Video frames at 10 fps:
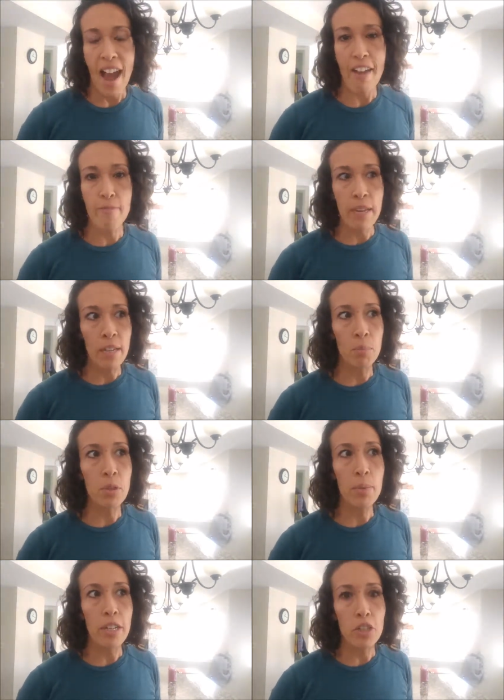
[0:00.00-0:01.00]
I've made a
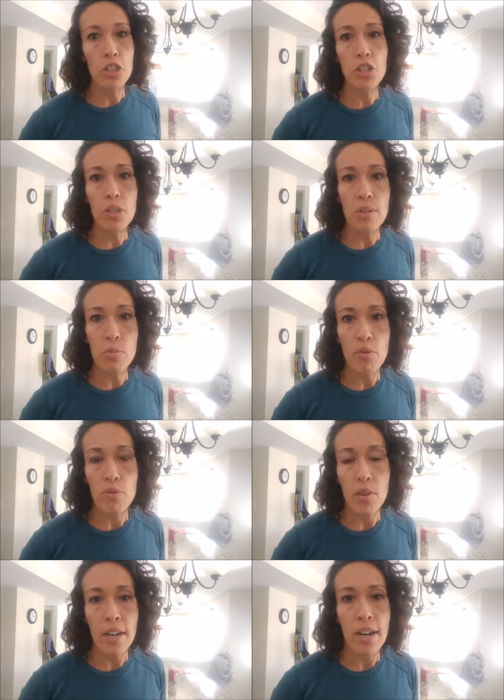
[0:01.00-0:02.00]
blueberry ginger one
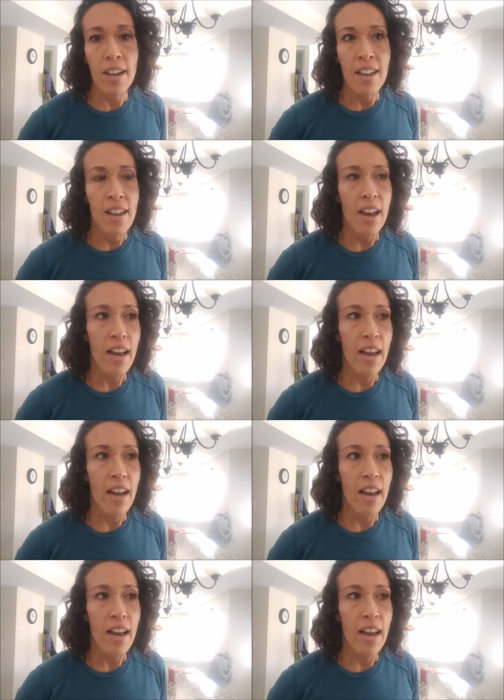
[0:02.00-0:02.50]
before.